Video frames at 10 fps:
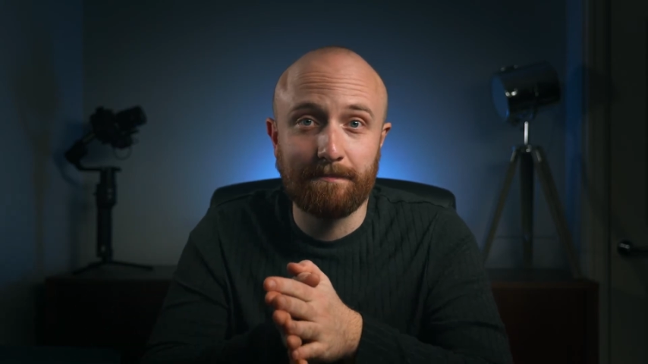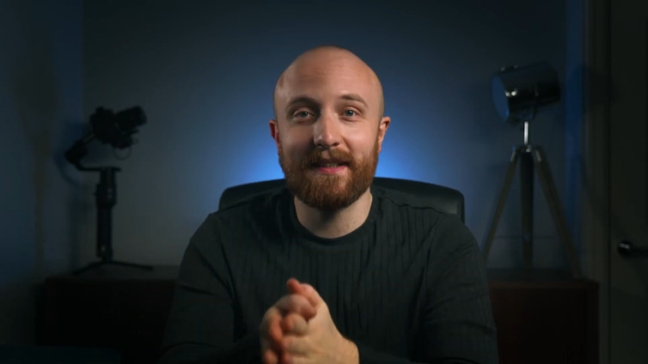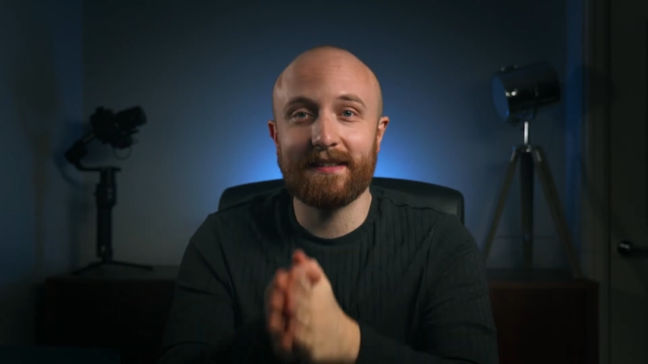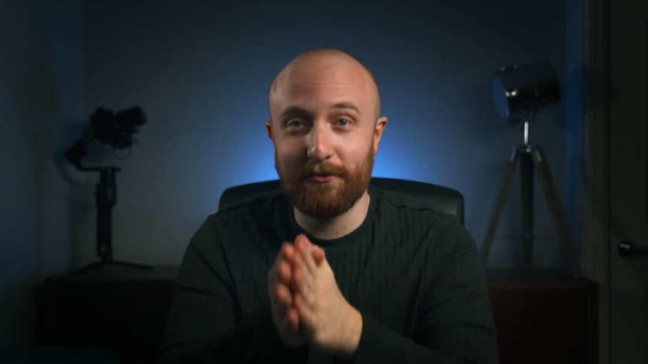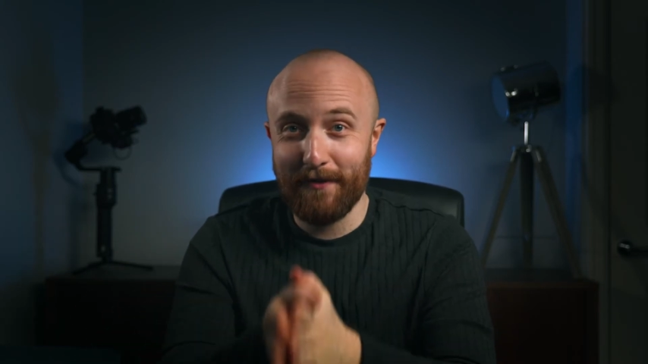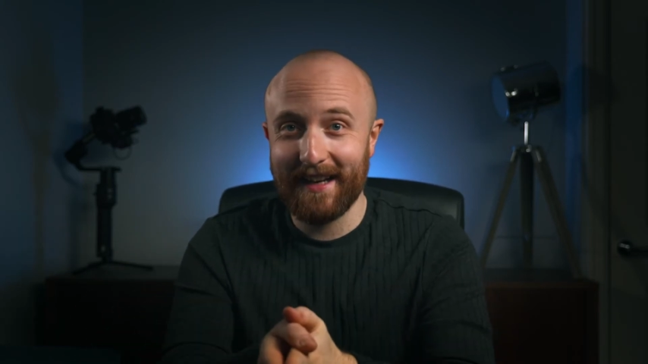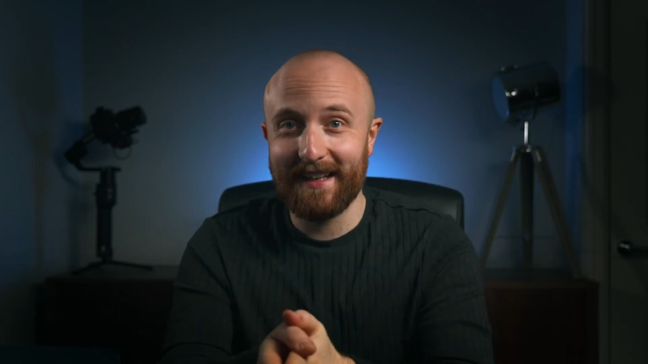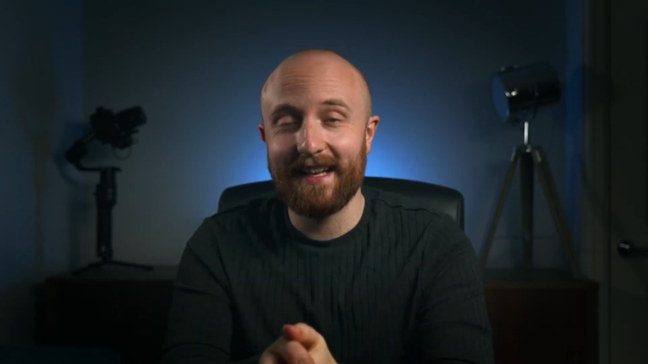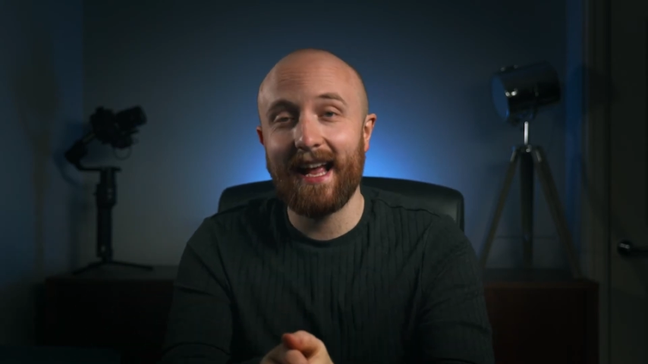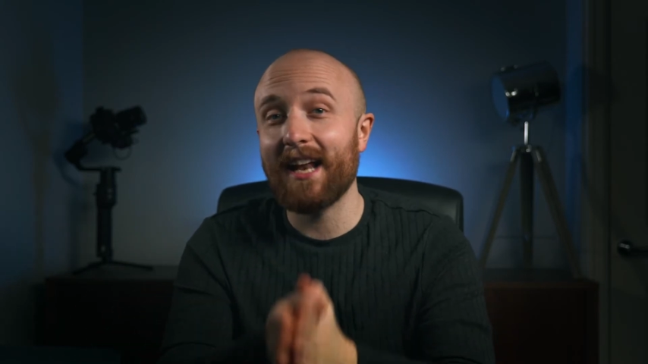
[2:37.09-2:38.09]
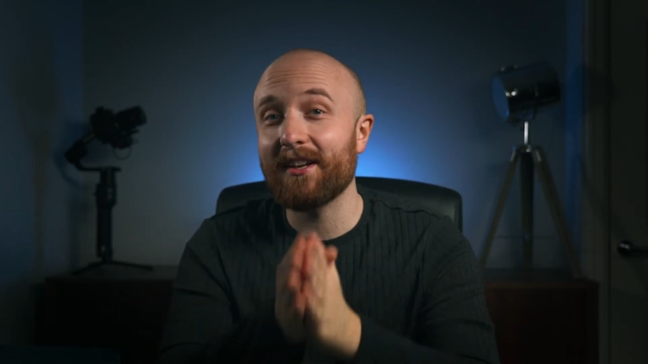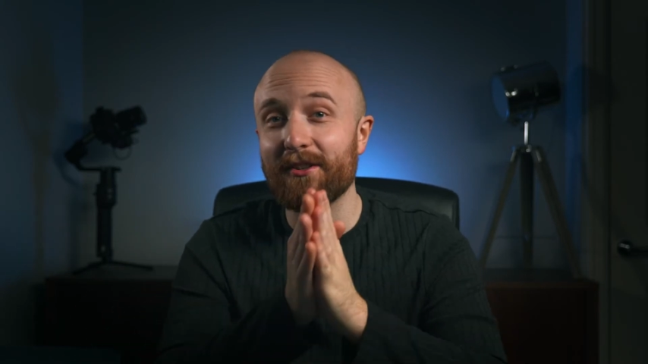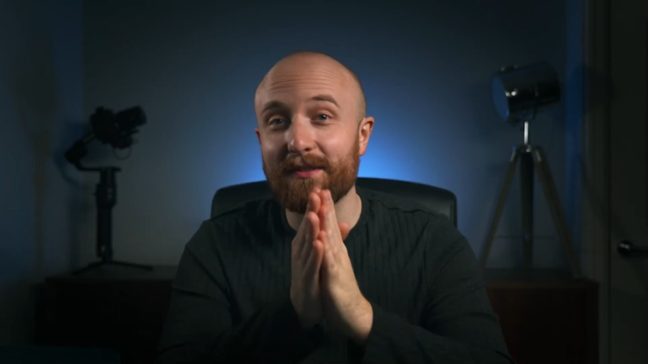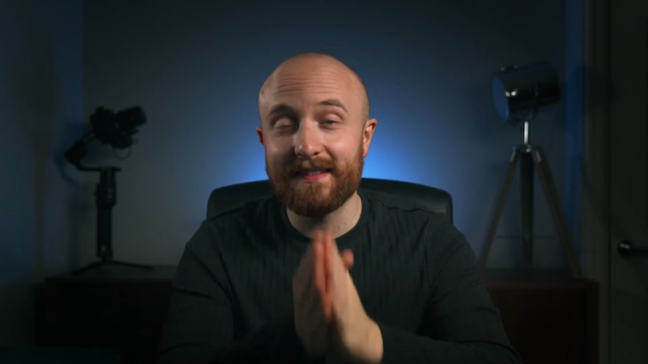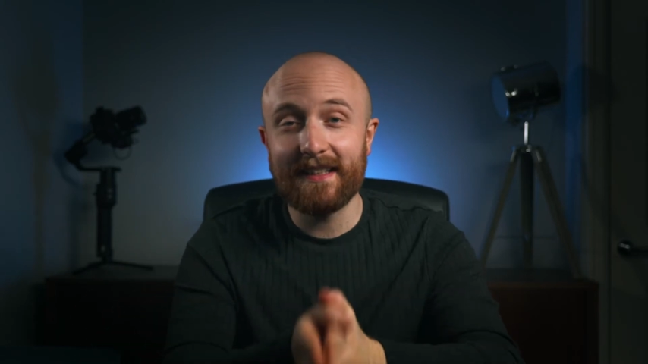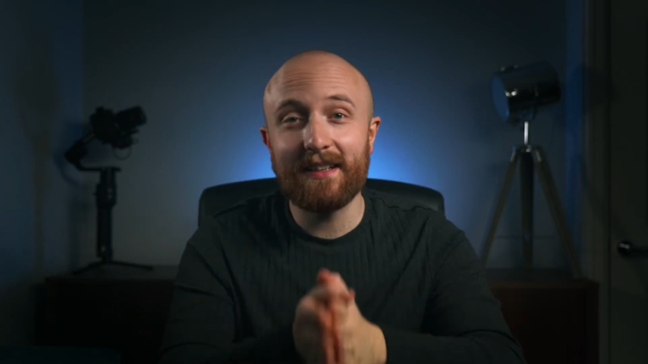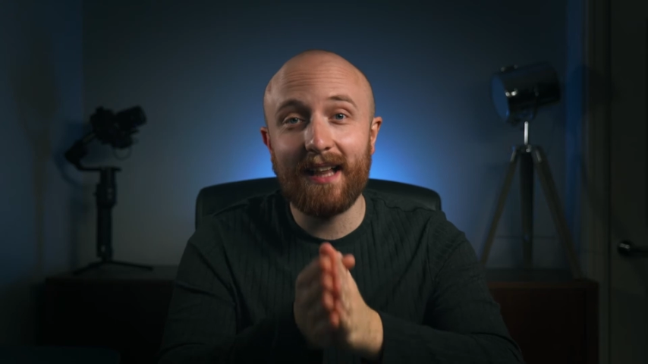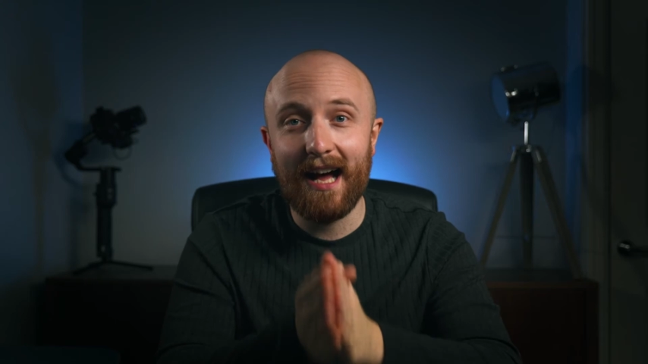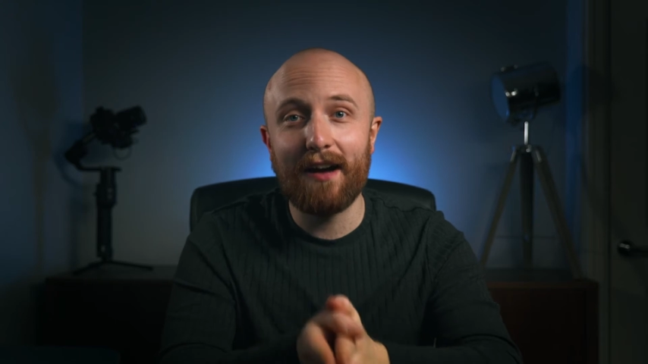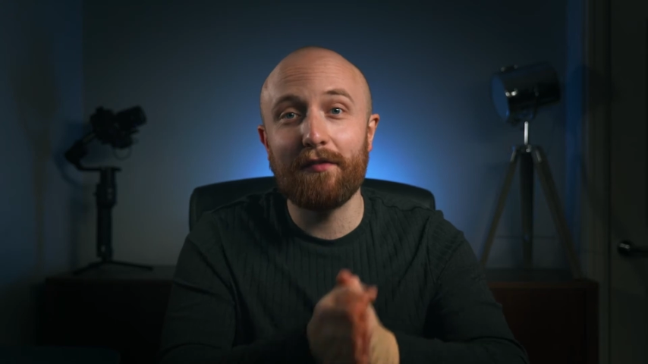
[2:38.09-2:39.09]
Do this correctly and you'll still
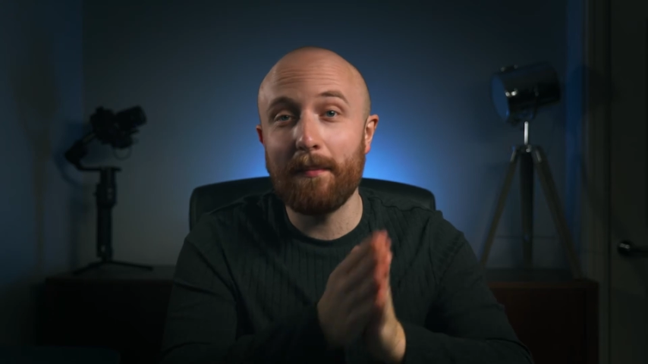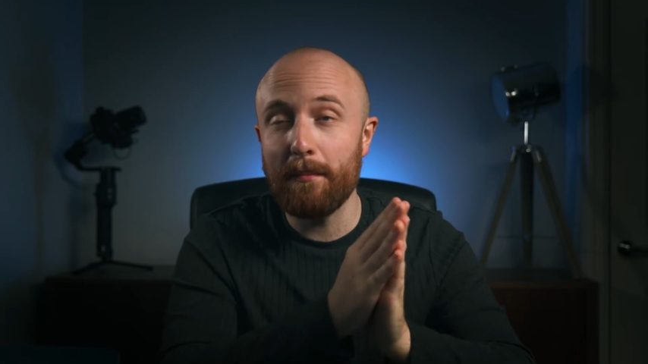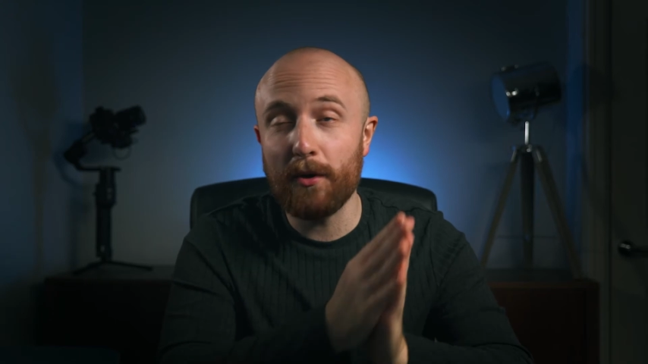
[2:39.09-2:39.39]
have